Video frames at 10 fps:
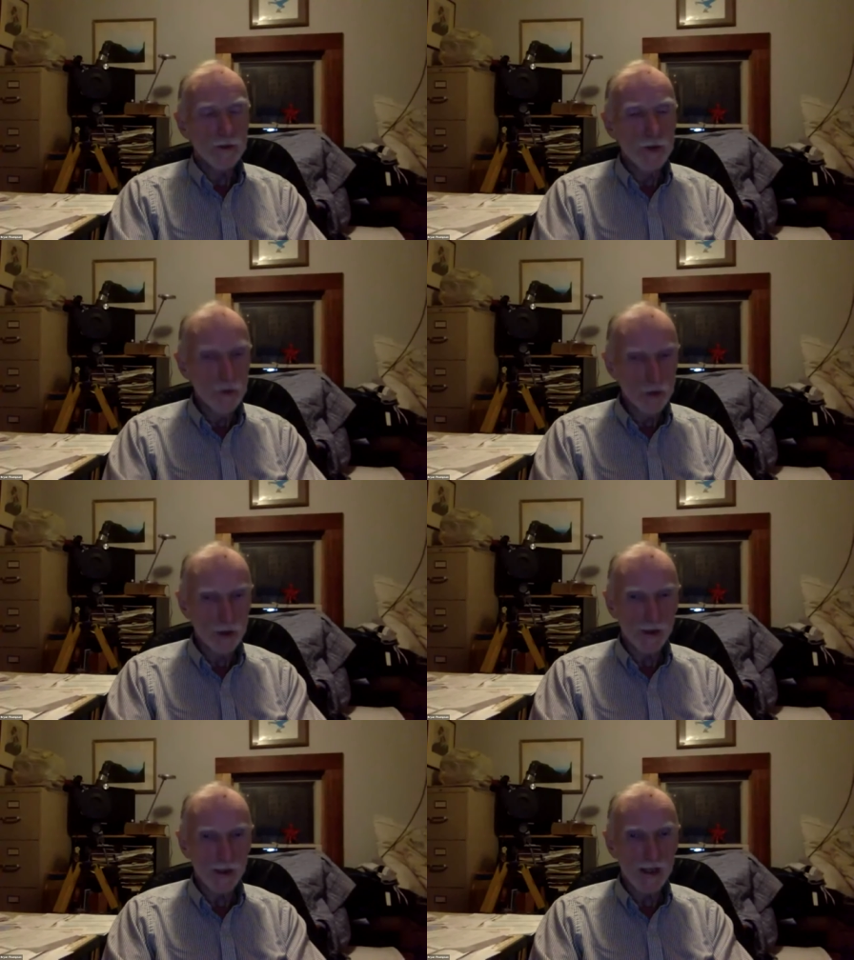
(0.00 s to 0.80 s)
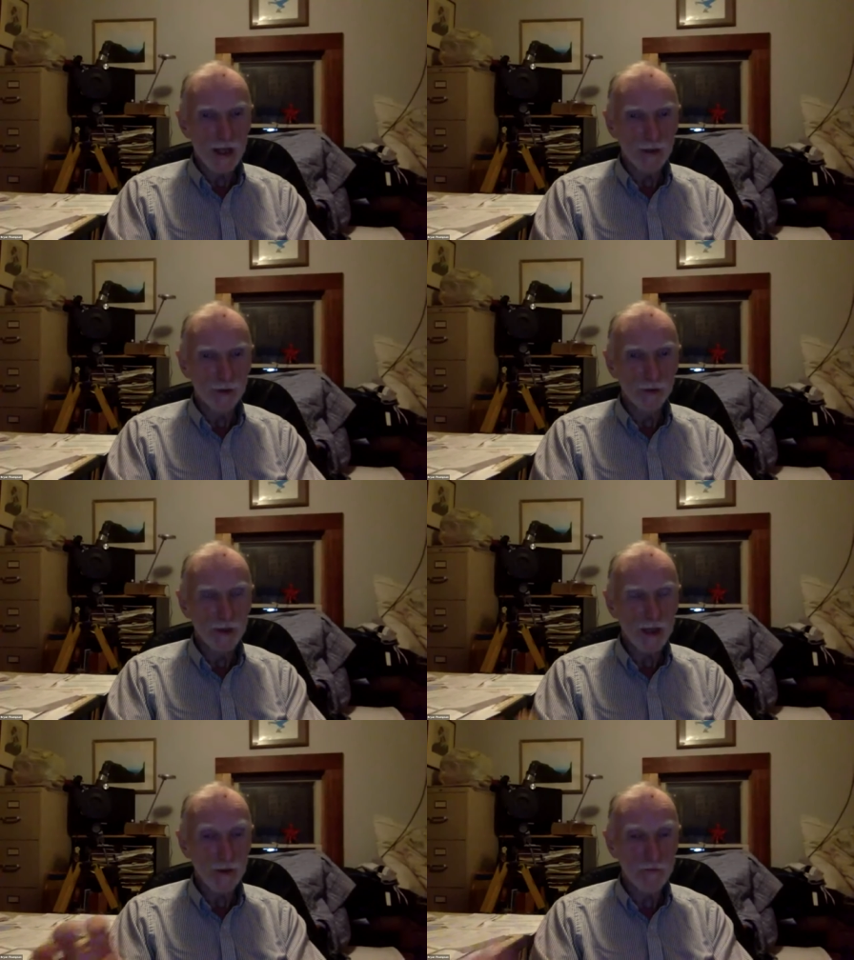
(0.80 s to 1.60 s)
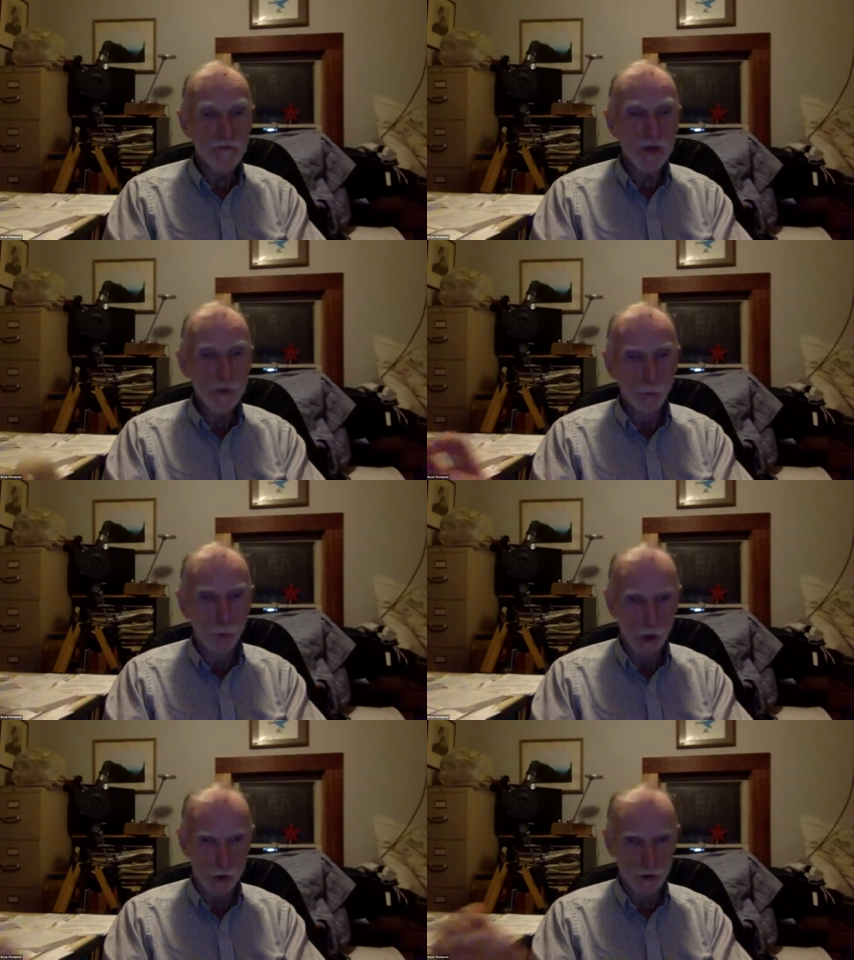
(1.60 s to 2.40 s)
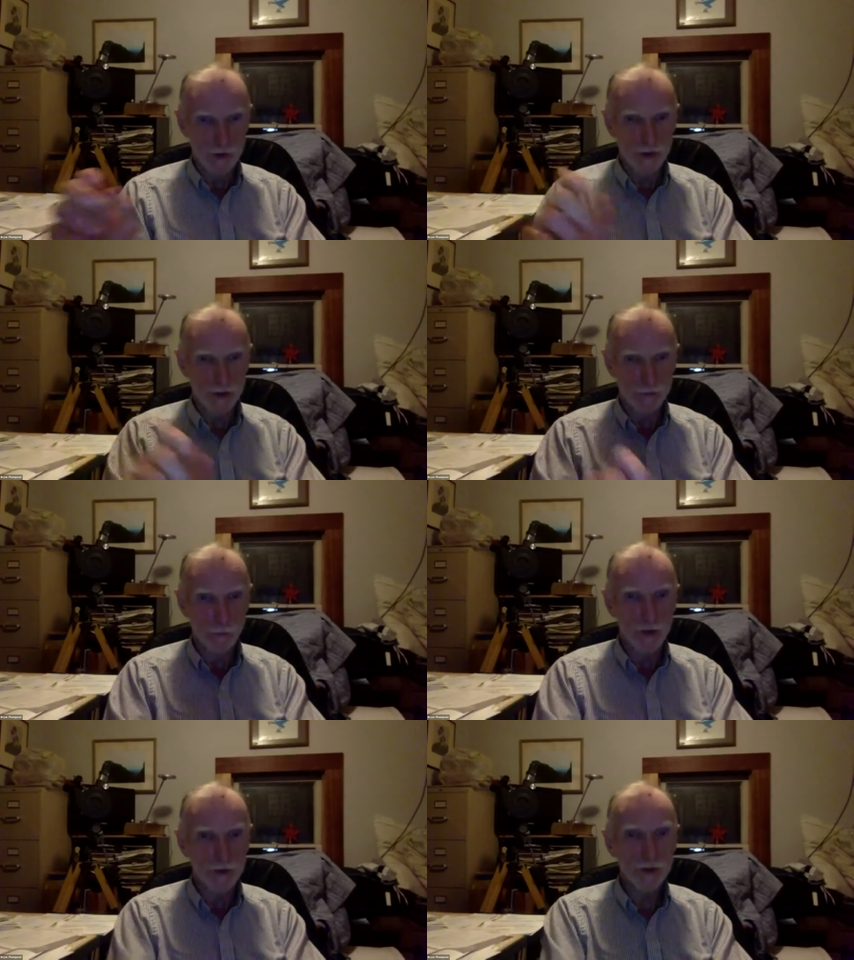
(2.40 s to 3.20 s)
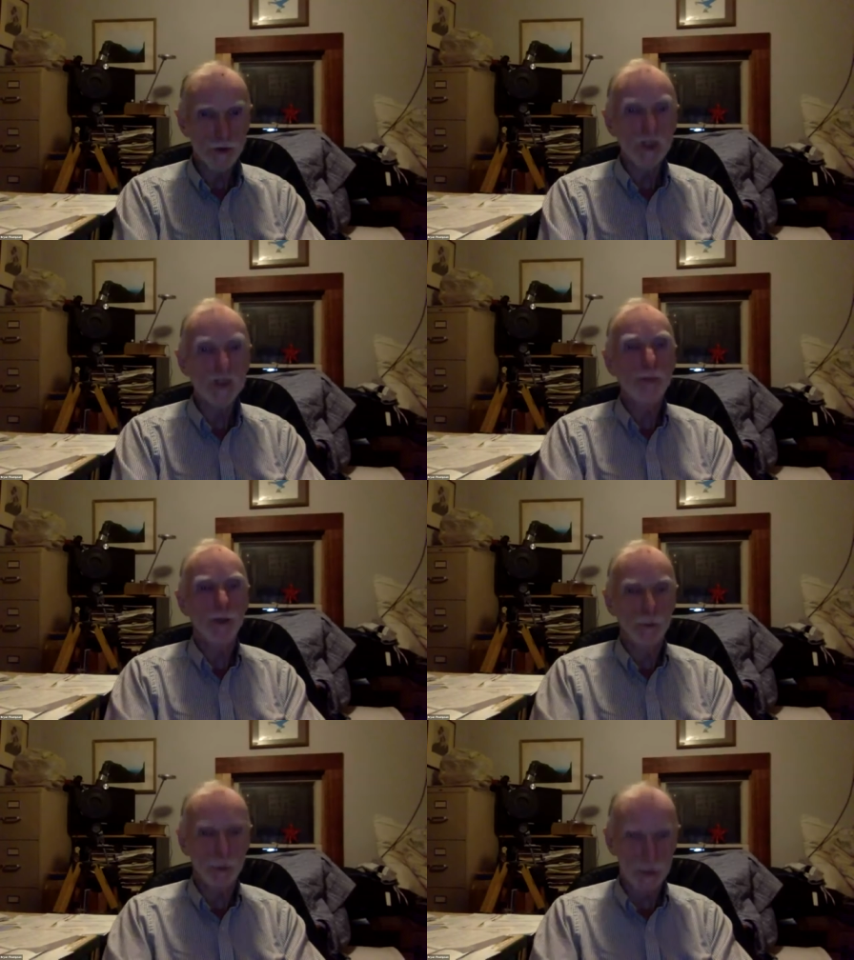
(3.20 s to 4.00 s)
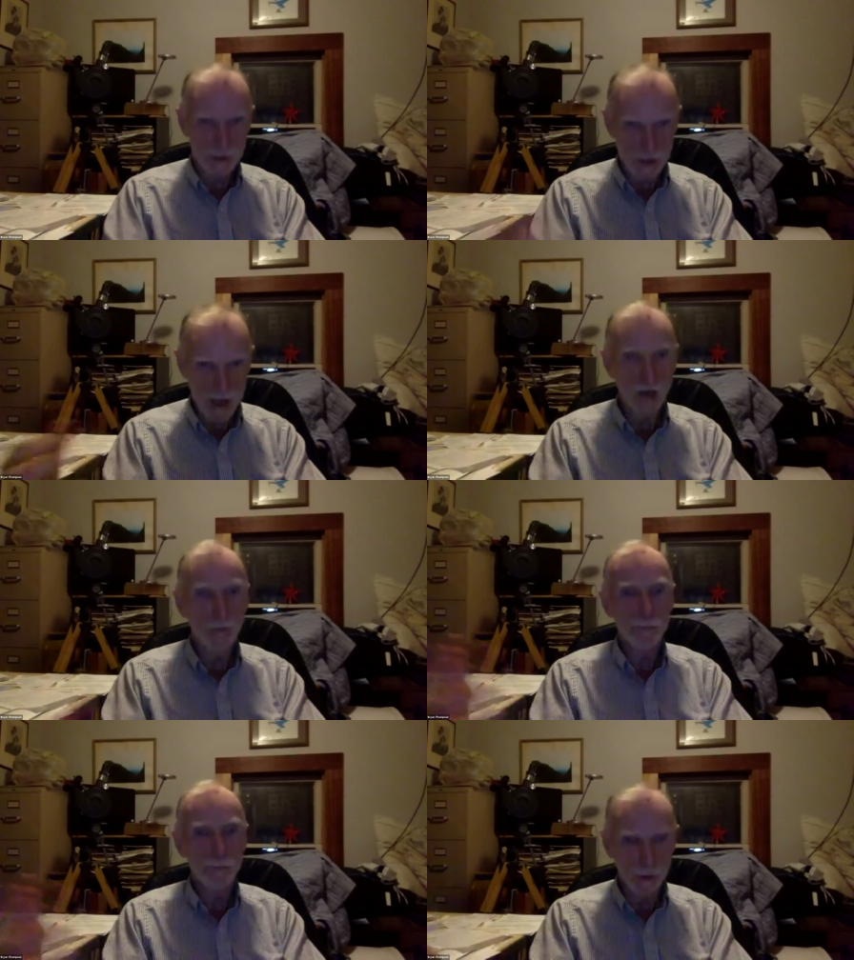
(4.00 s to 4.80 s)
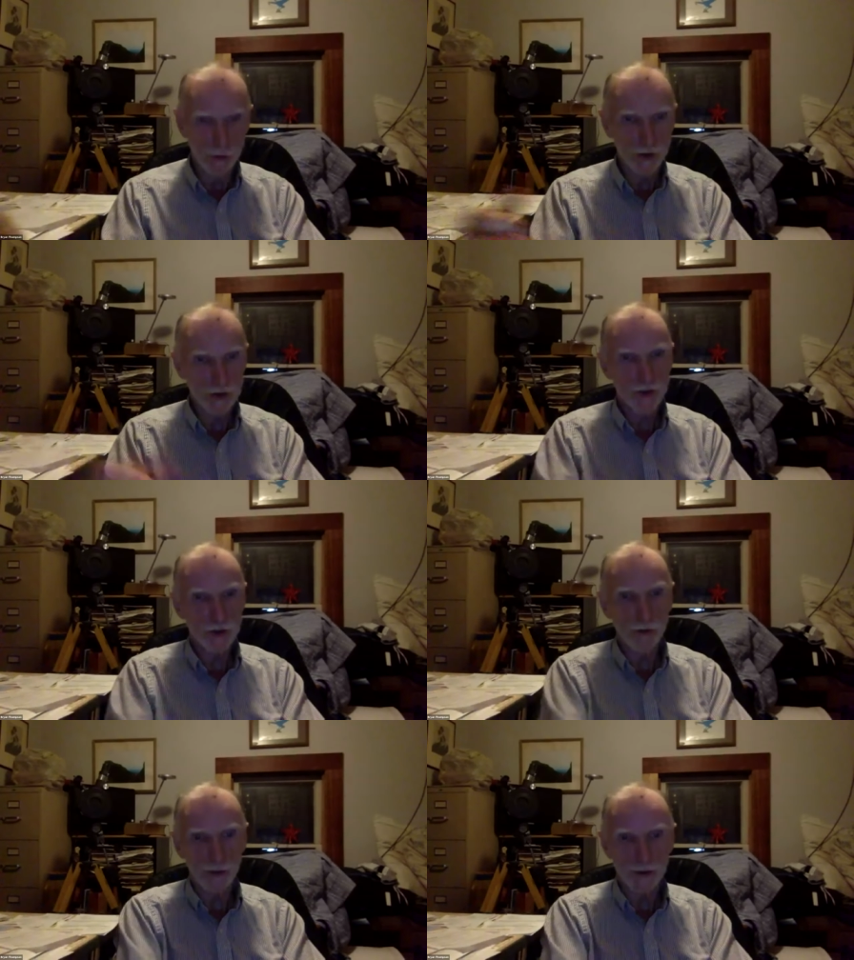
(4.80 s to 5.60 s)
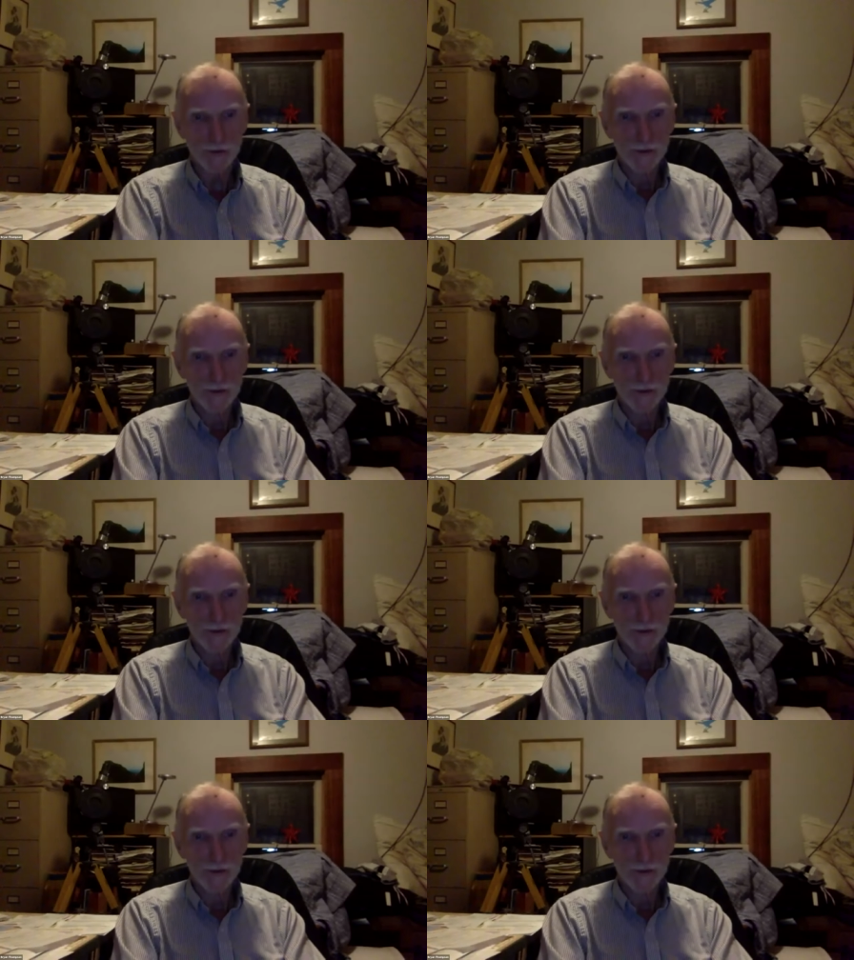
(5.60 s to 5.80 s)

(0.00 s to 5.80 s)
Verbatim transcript: usually I only got a few words in one source, but it would help build the story.